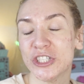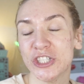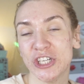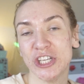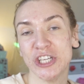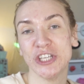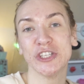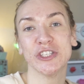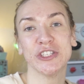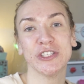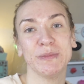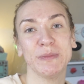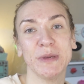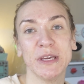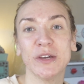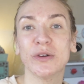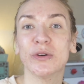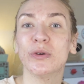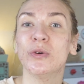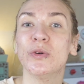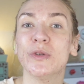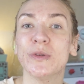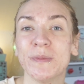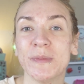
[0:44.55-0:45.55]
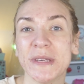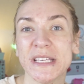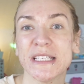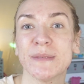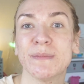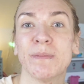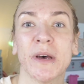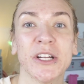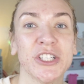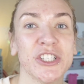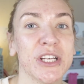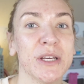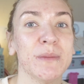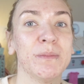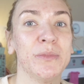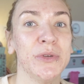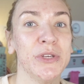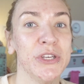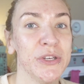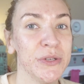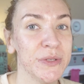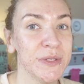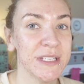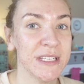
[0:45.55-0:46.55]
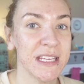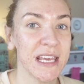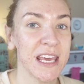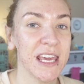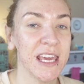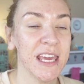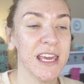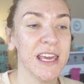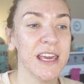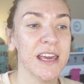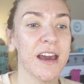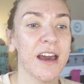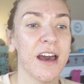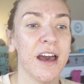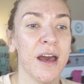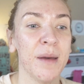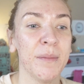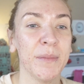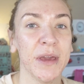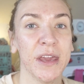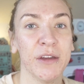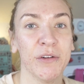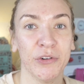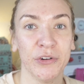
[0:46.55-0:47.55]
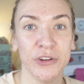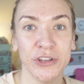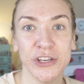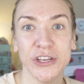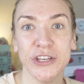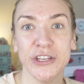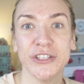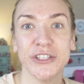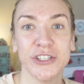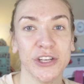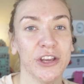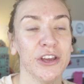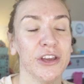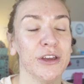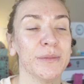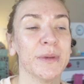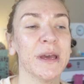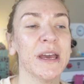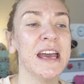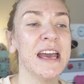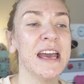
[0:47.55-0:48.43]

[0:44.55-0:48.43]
She used to be called Miss Budget Beauty here on YouTube,